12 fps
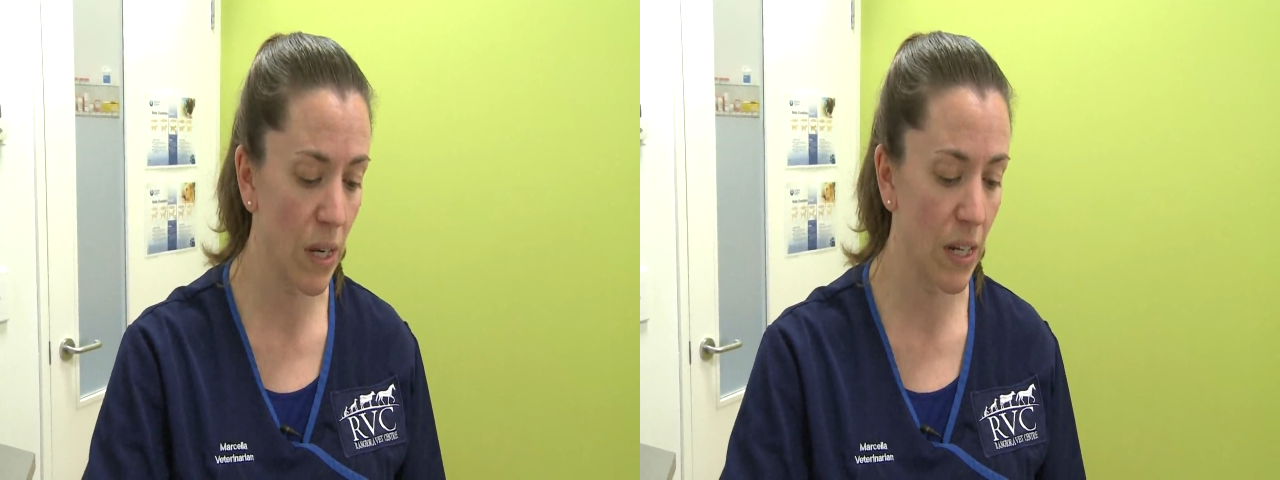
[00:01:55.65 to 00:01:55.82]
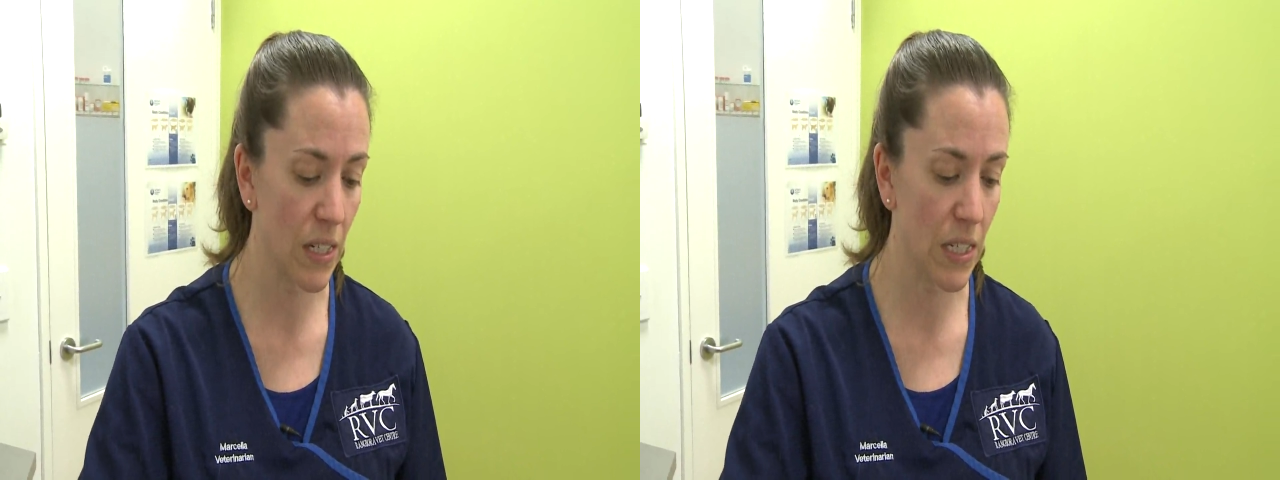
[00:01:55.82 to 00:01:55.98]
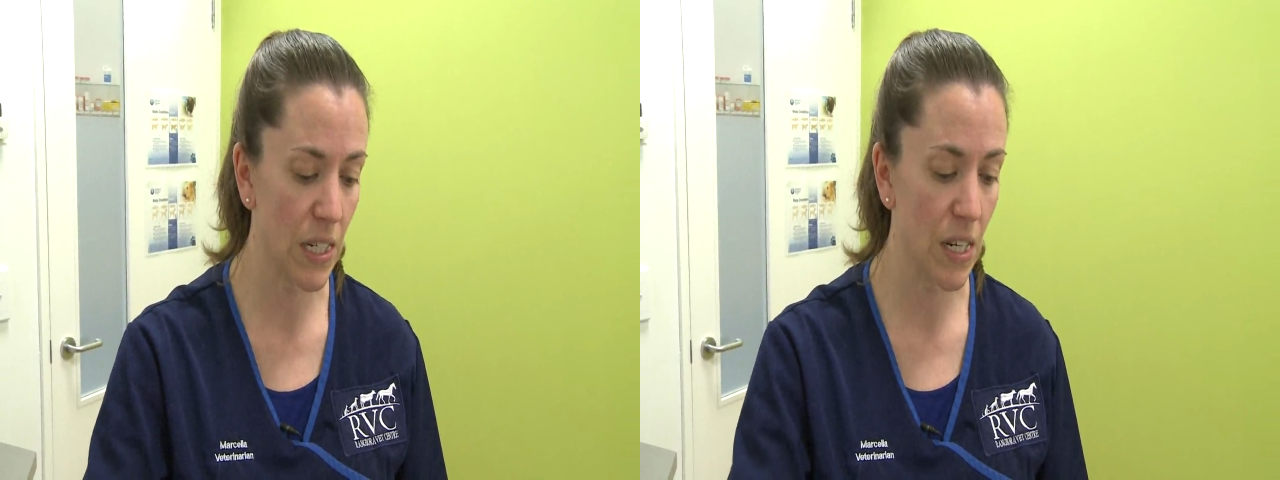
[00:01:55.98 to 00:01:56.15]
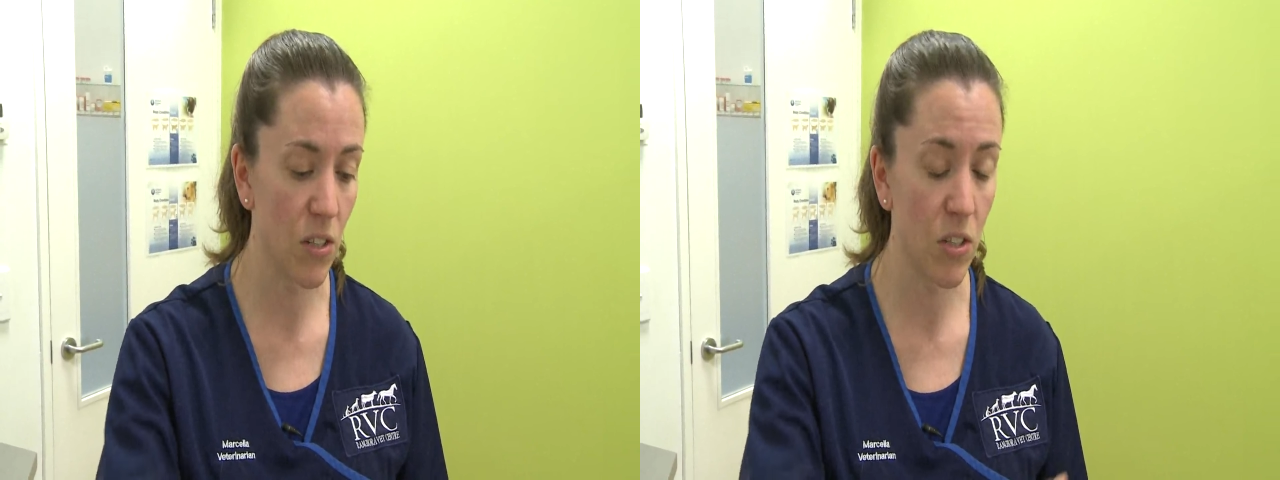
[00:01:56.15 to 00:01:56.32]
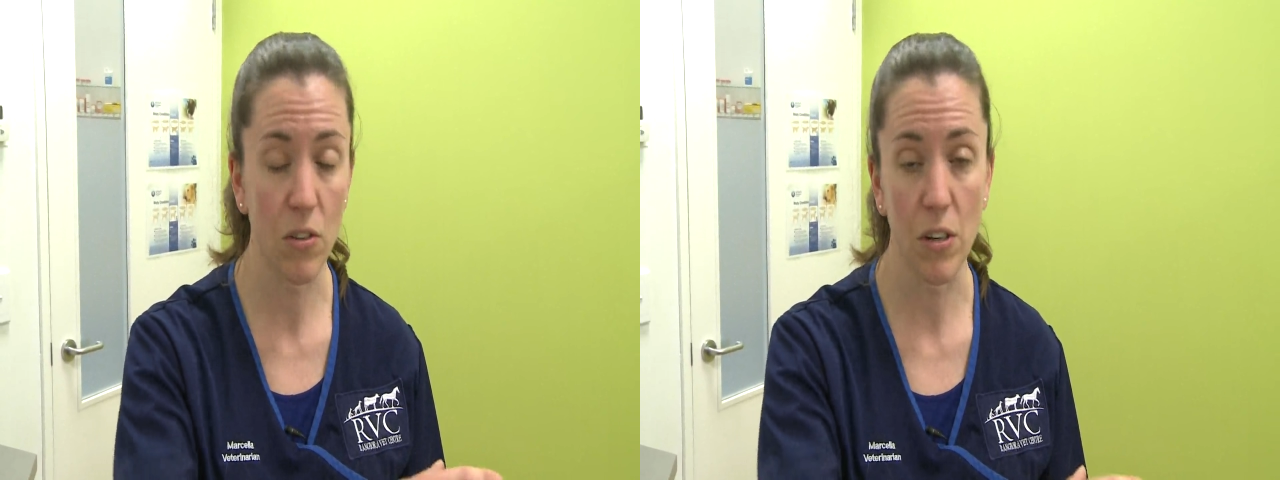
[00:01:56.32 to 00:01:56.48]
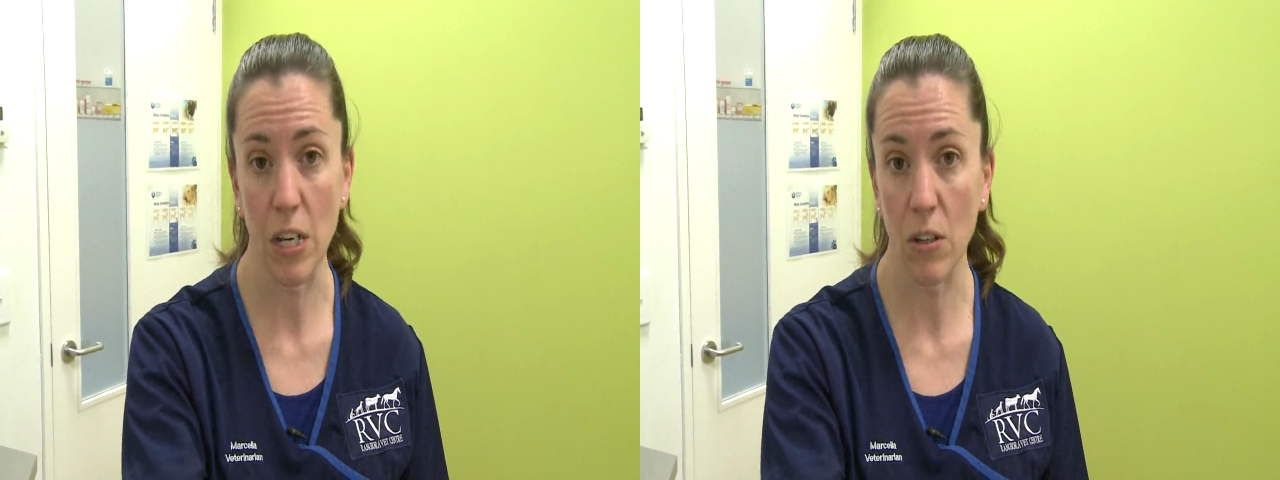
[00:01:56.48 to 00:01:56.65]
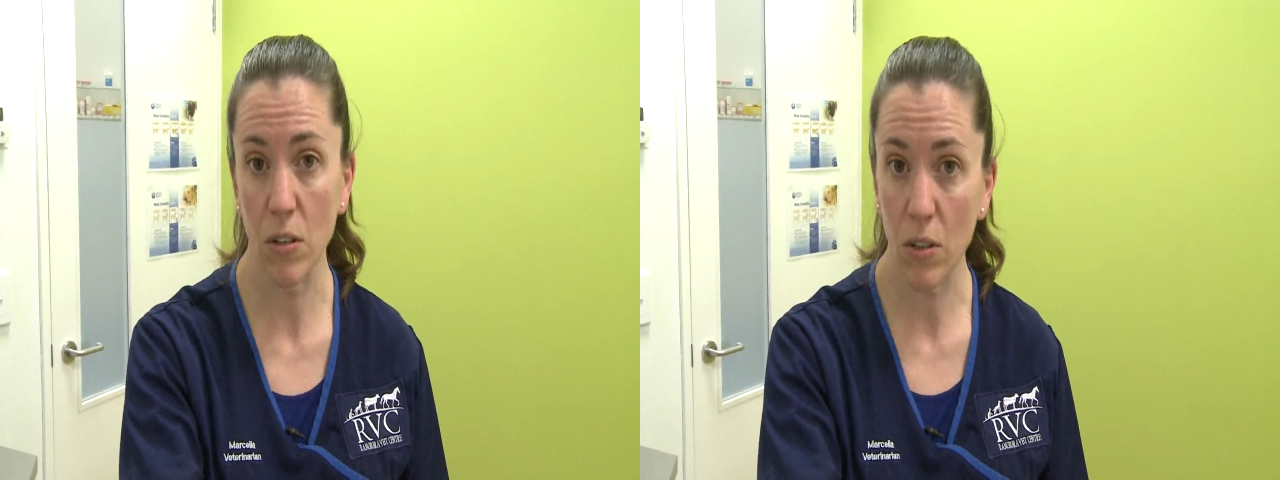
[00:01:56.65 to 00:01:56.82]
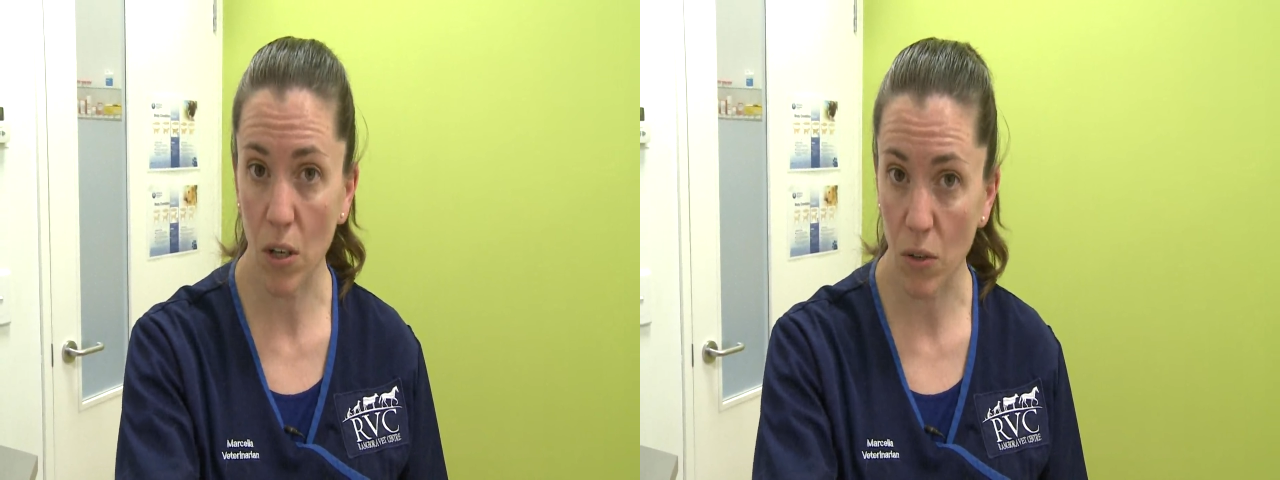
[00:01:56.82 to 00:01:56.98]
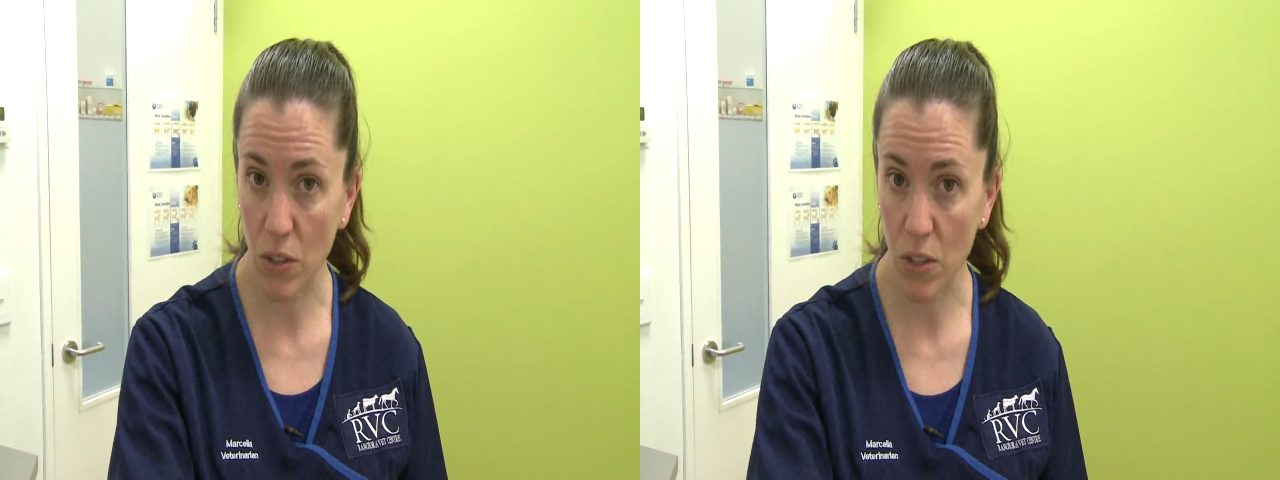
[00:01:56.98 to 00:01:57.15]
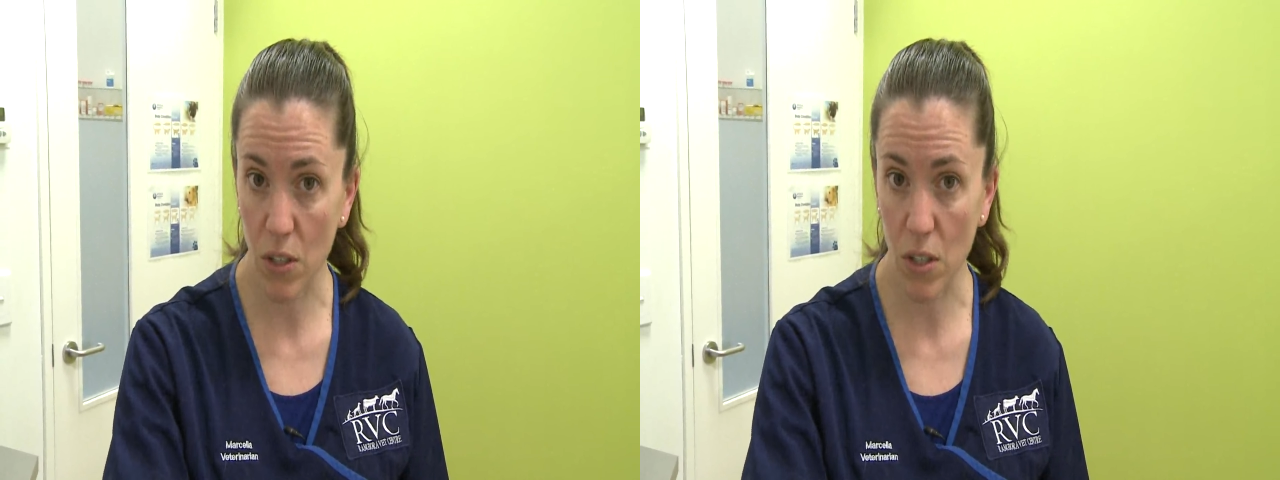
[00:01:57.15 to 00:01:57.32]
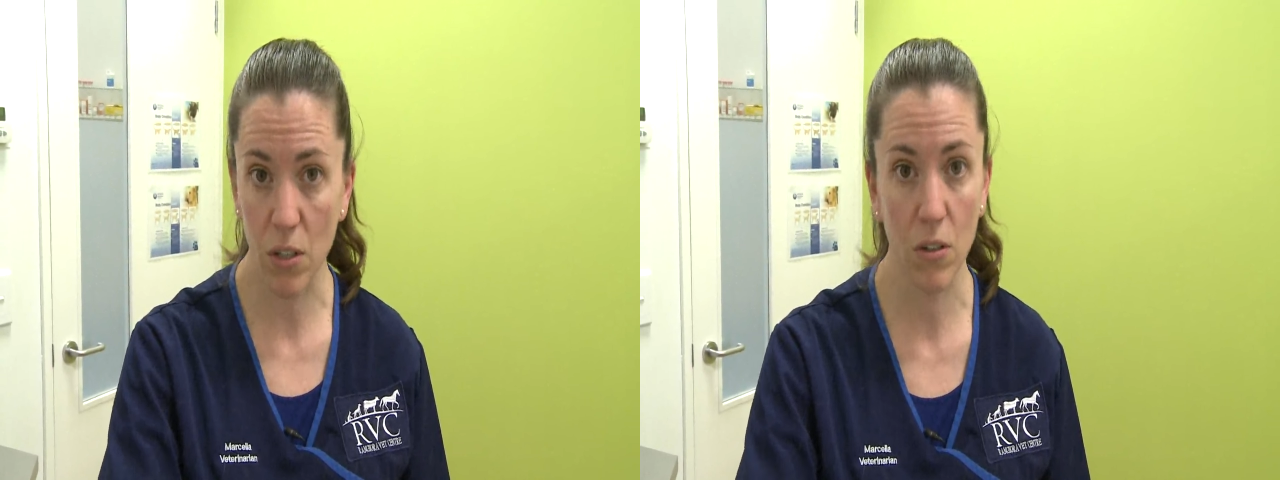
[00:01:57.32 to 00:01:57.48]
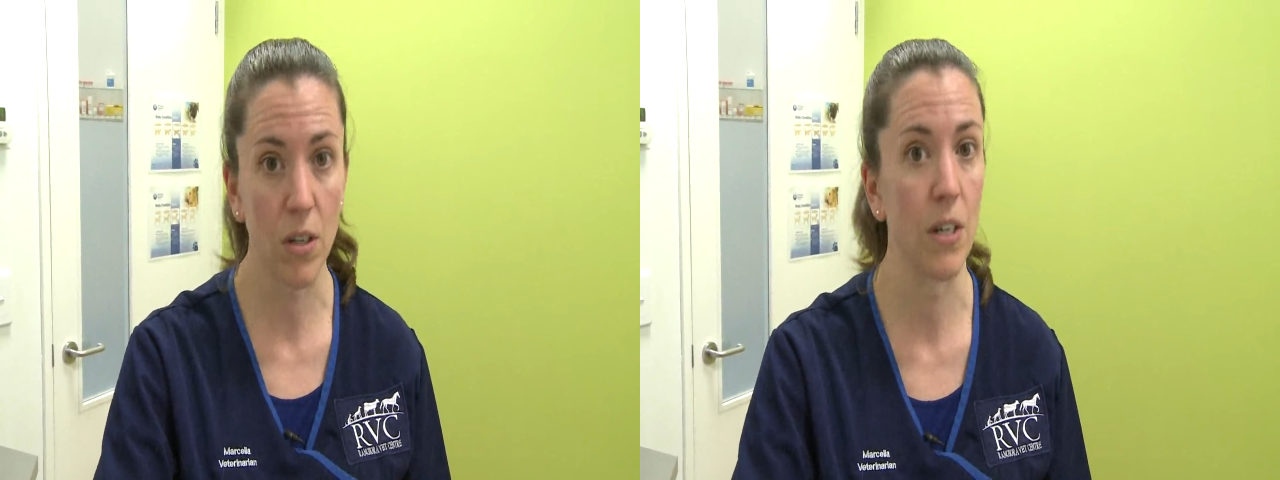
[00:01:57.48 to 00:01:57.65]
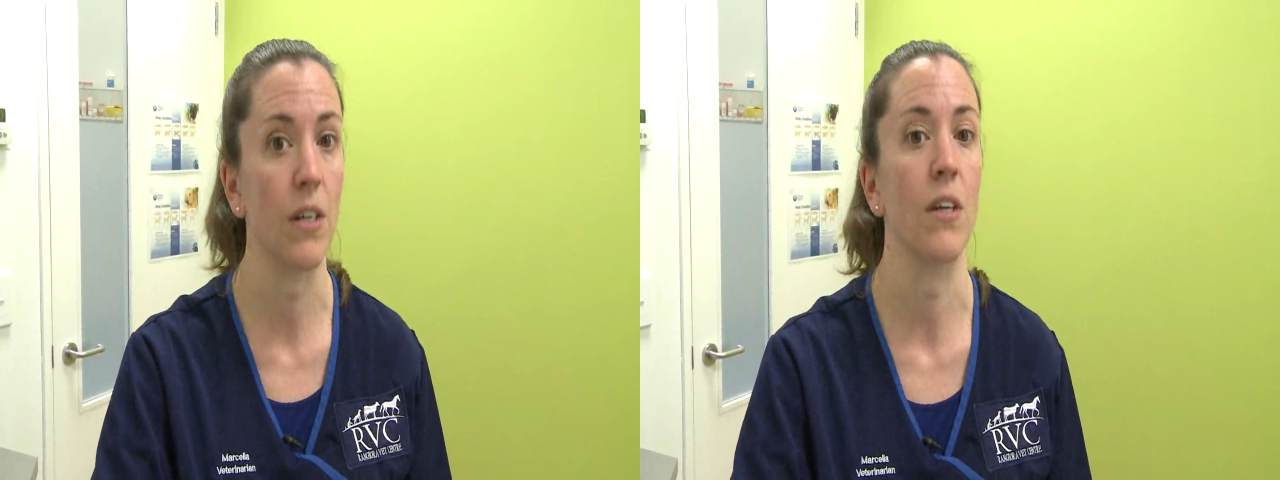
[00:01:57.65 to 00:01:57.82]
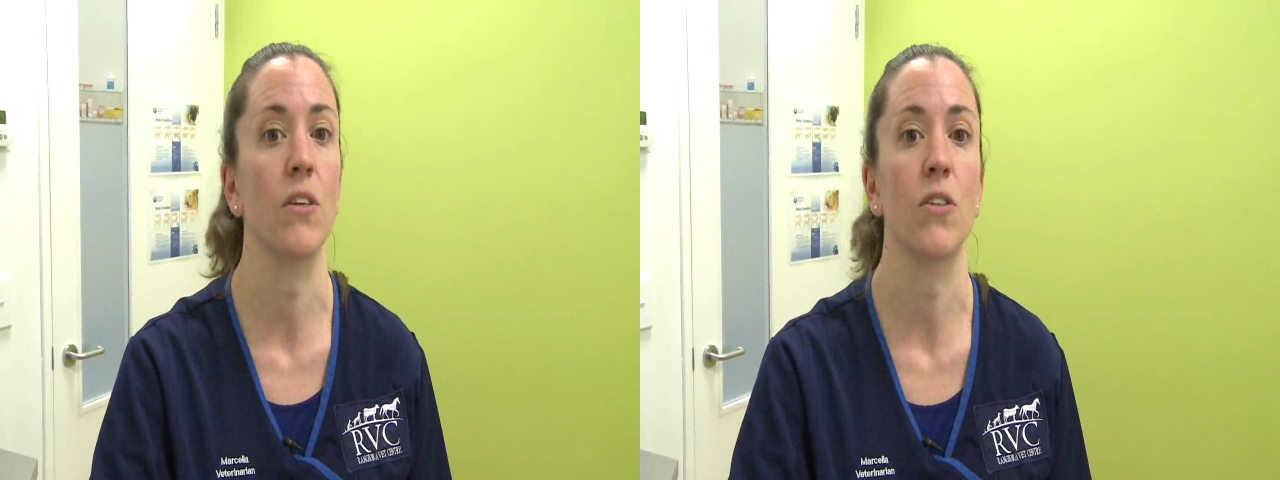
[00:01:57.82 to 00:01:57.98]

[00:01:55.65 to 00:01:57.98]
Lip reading: We can see, is there any glucose in the urine?